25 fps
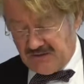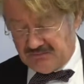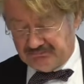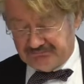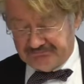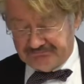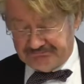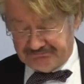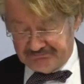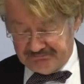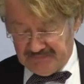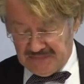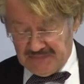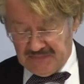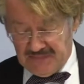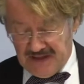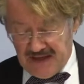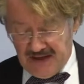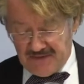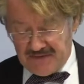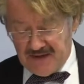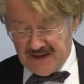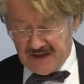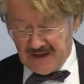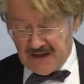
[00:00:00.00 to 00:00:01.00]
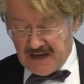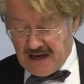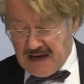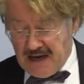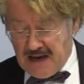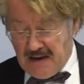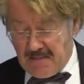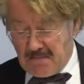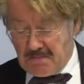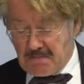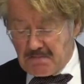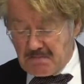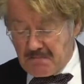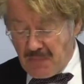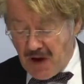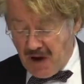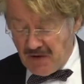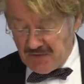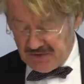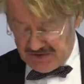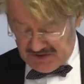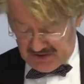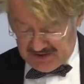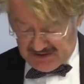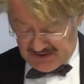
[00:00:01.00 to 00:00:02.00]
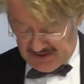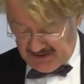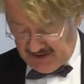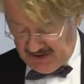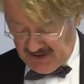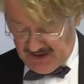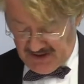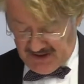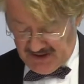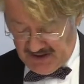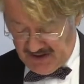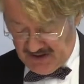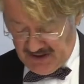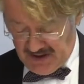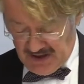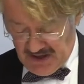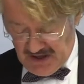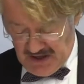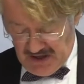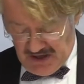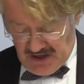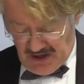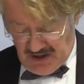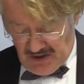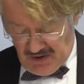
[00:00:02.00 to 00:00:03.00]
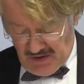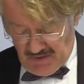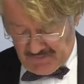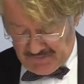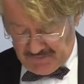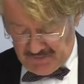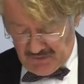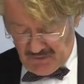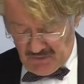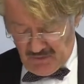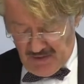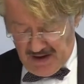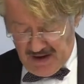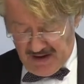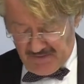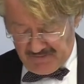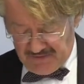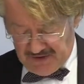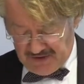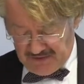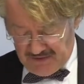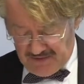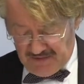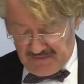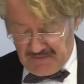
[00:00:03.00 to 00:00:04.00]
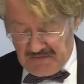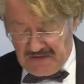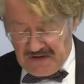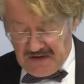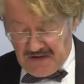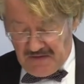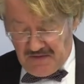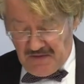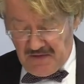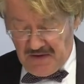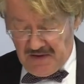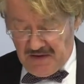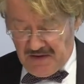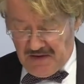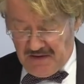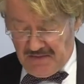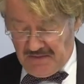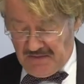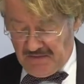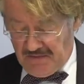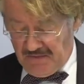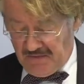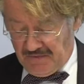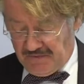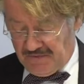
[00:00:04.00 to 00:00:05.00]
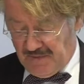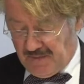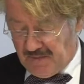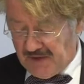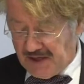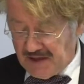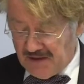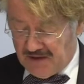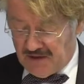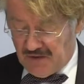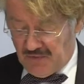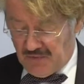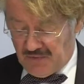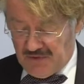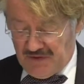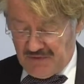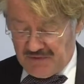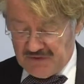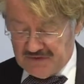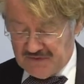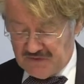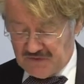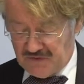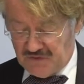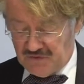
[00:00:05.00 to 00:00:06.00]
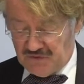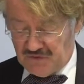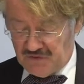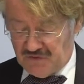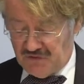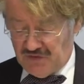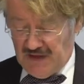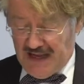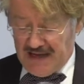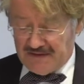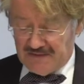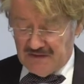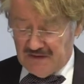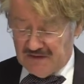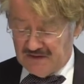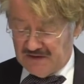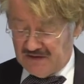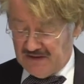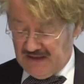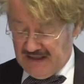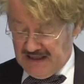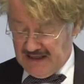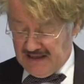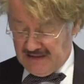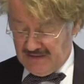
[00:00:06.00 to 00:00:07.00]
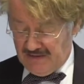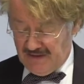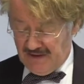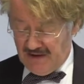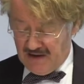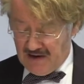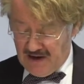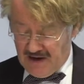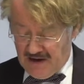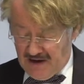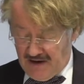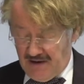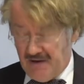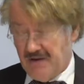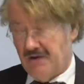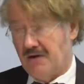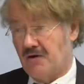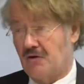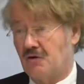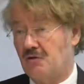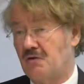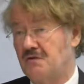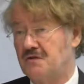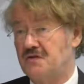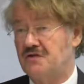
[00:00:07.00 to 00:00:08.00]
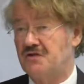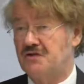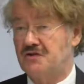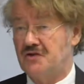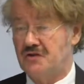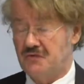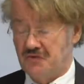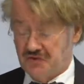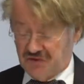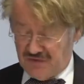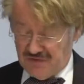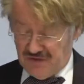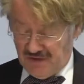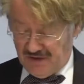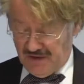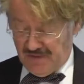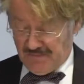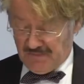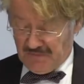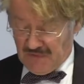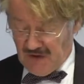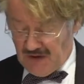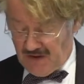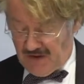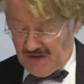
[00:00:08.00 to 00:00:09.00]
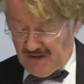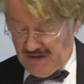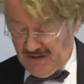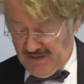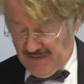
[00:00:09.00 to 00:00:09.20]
So I think most of you are very familiar with this trend in constitutional